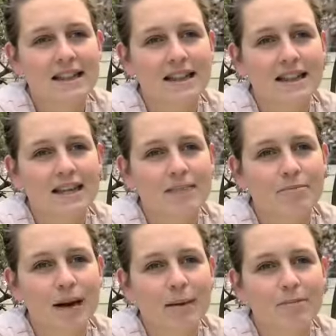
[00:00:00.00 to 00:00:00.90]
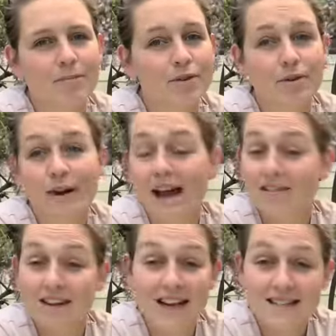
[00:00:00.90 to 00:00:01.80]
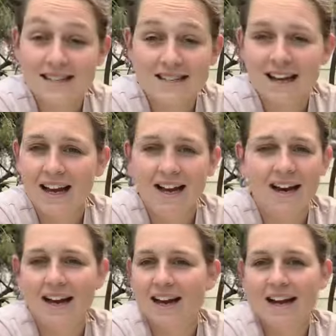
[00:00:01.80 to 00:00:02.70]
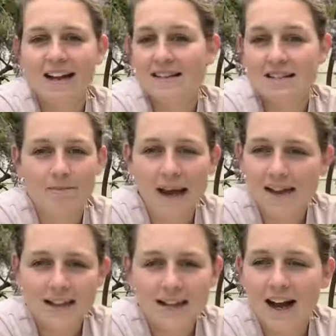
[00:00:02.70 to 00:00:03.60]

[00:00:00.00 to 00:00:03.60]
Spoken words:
the mum threw it out of the nest and it didn't make it.